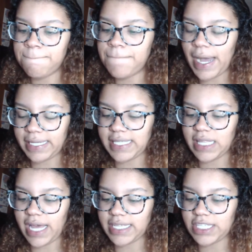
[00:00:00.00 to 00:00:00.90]

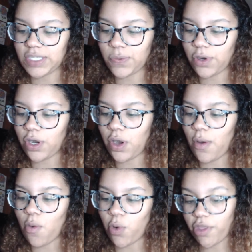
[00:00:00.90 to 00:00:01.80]
Boxyluxes were
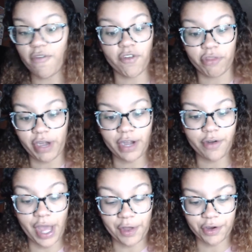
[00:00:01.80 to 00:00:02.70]
worth over
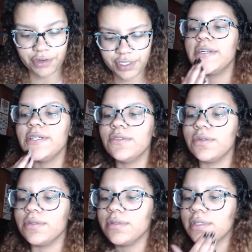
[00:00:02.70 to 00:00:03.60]
$300.
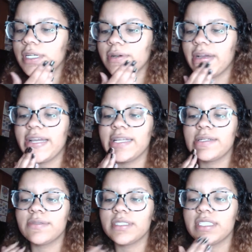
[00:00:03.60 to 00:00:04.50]
Ooh, okay.
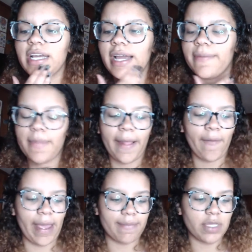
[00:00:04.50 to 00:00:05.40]
What is that?
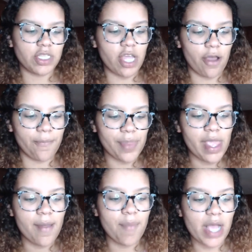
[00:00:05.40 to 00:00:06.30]
Okay, so
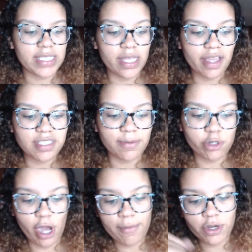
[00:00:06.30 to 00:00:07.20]
Boxyluxe
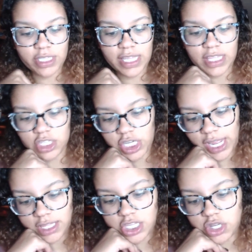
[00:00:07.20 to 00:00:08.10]
subscribers get the
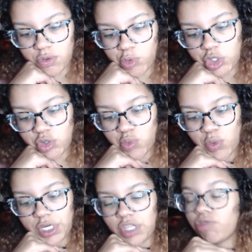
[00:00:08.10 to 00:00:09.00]
chance to choose
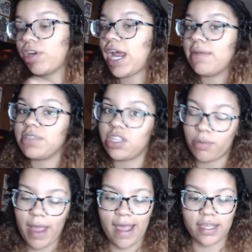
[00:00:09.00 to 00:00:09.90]
1 to 3 items in their
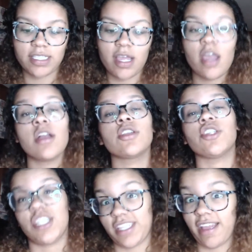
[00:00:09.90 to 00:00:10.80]
box,
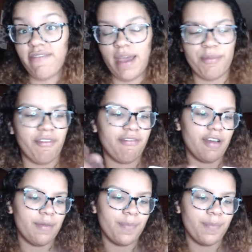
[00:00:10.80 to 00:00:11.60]
just like FabFitFun.